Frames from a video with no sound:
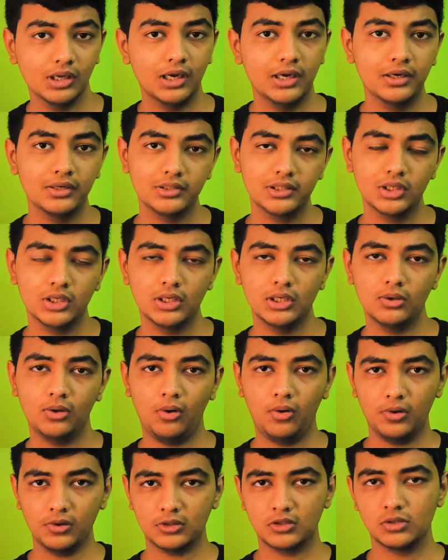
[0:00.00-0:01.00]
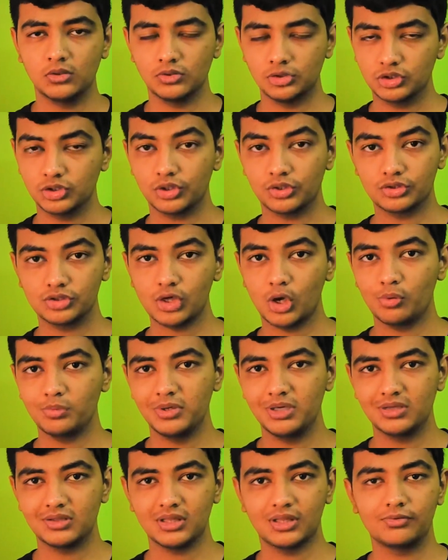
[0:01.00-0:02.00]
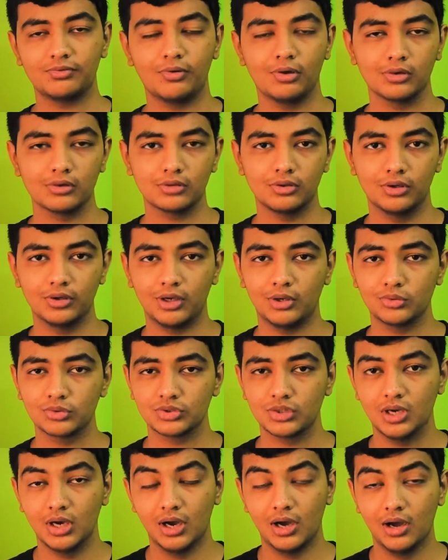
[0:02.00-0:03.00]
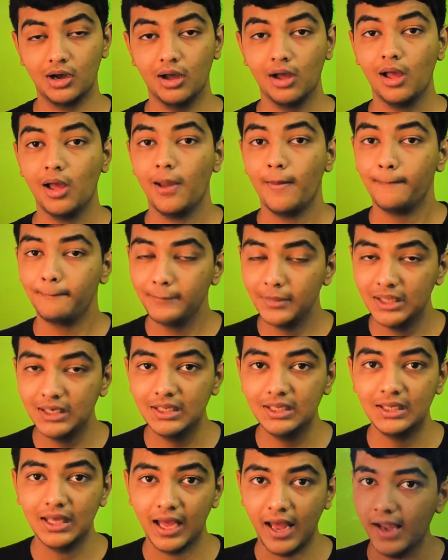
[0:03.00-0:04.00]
ahead, they also Xiaomi itself also announced a mini